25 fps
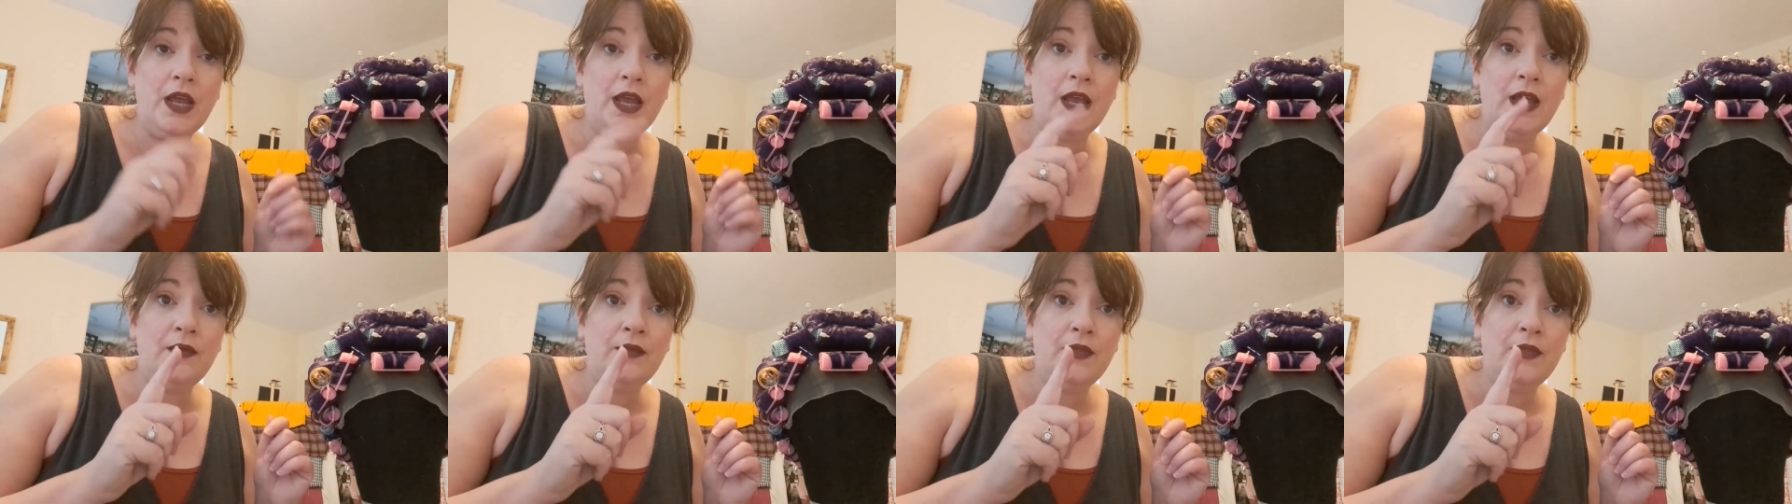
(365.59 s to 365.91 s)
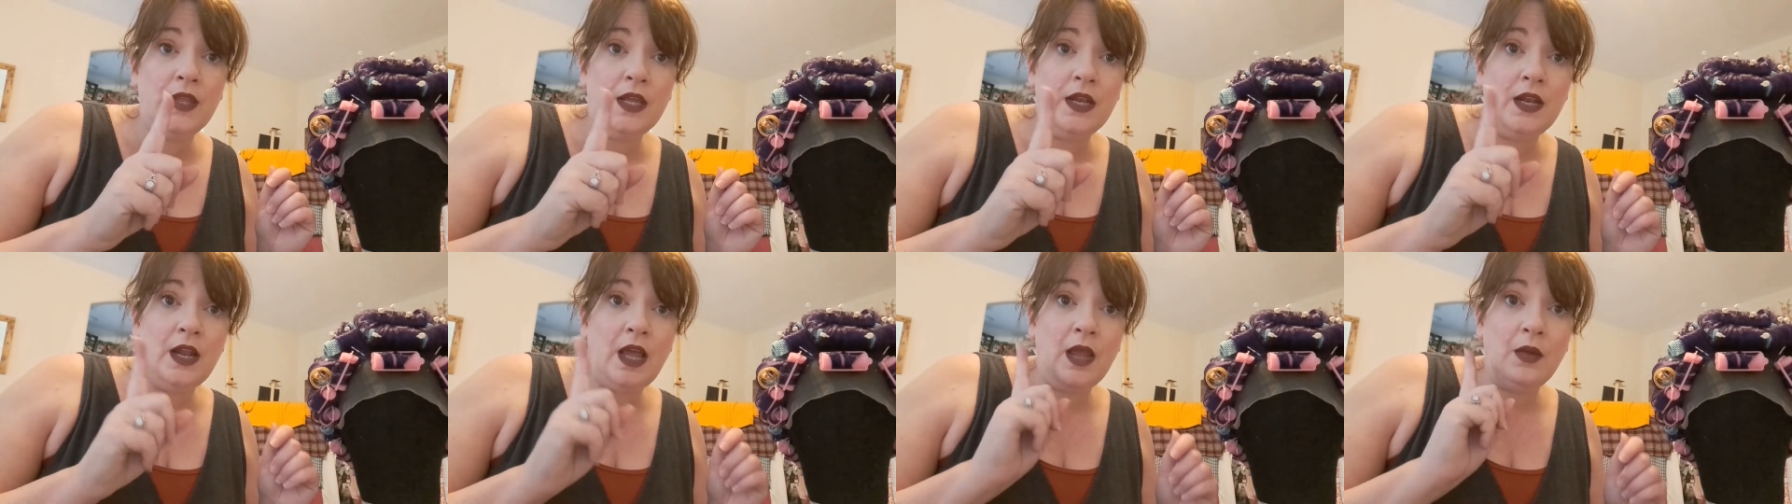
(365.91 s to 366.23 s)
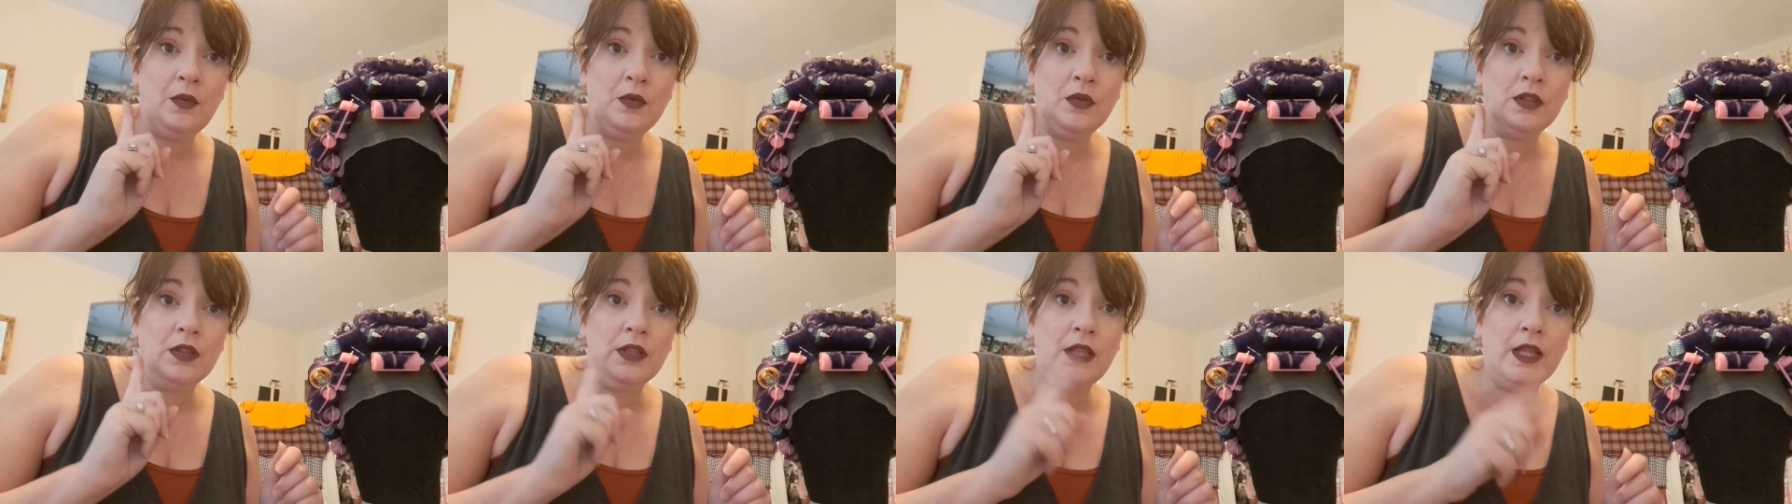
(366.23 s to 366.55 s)
and then
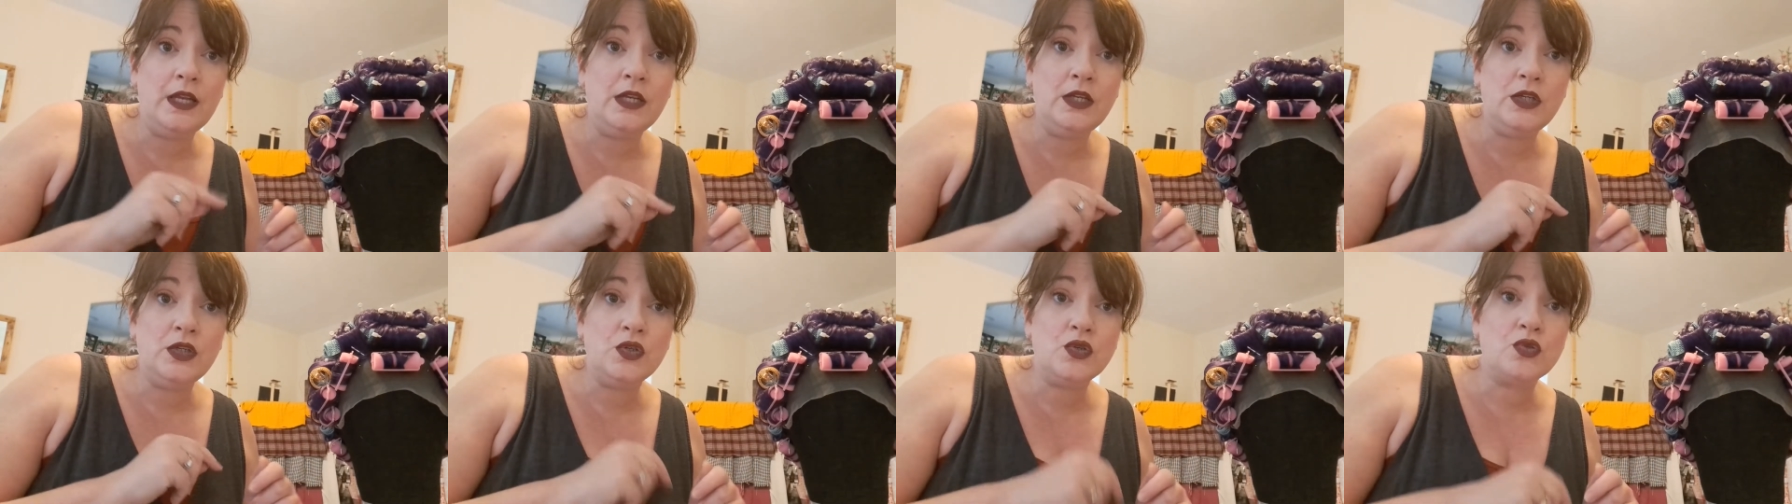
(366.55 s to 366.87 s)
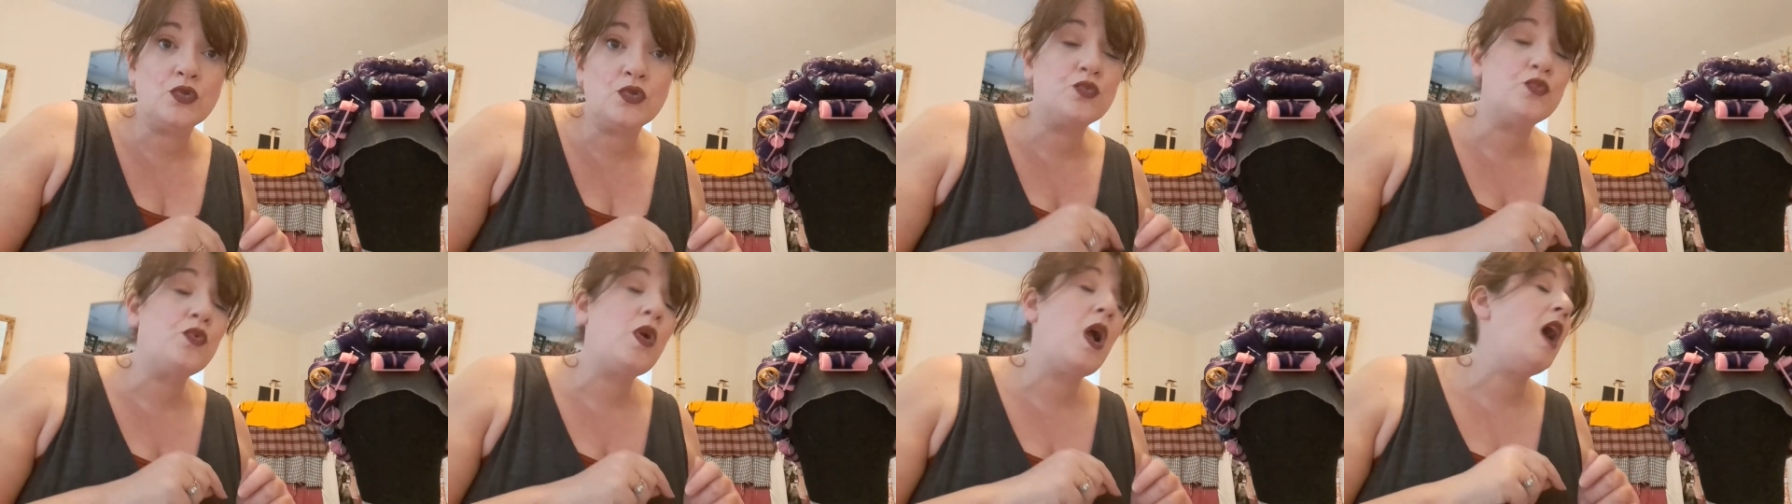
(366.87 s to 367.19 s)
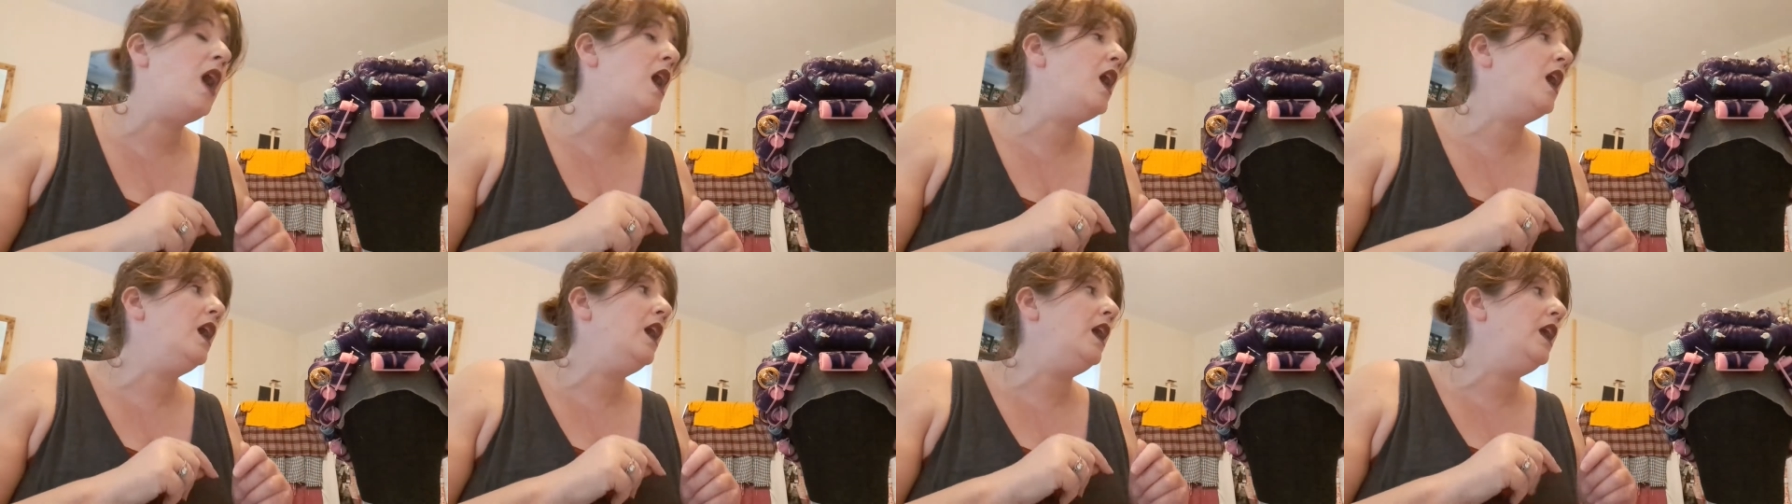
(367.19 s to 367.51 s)
I will let it
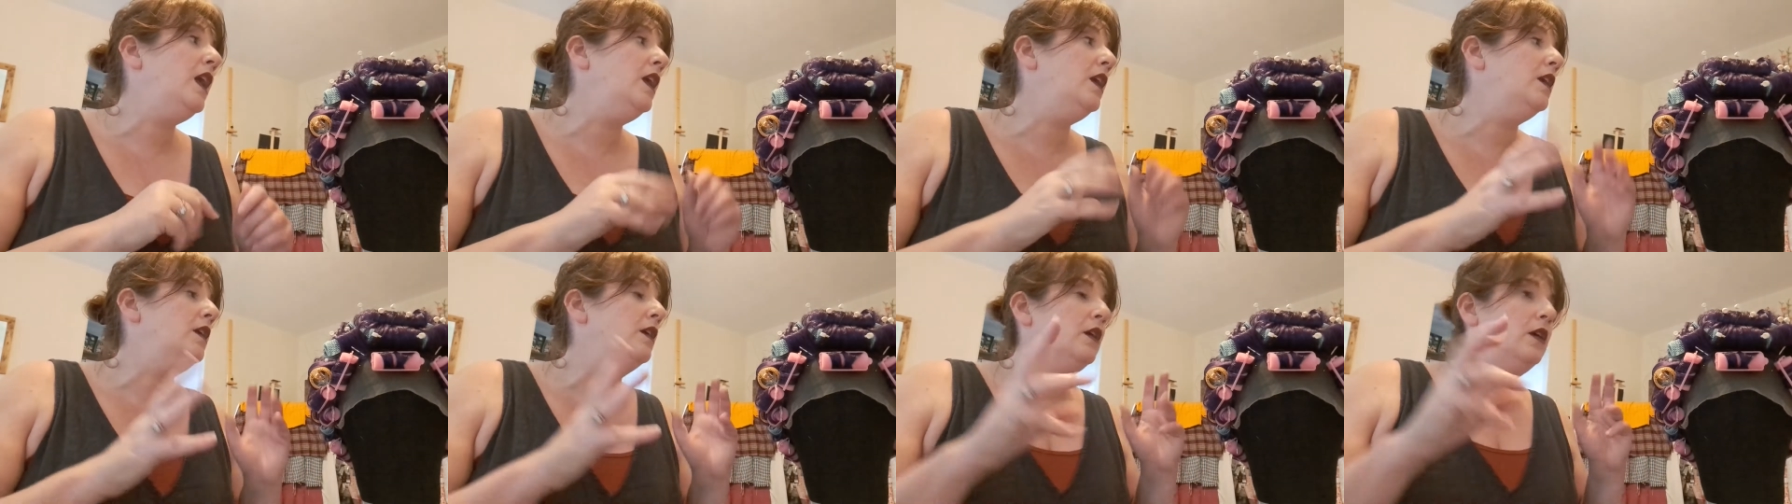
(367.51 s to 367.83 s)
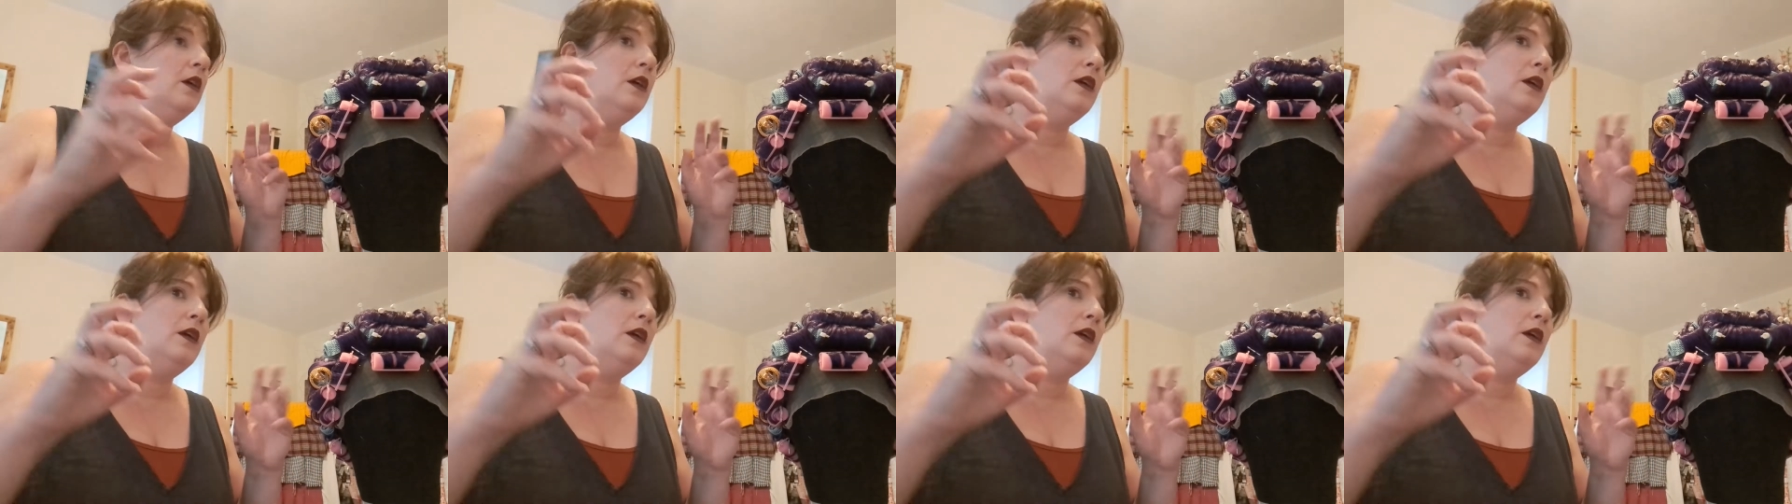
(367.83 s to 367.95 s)
dry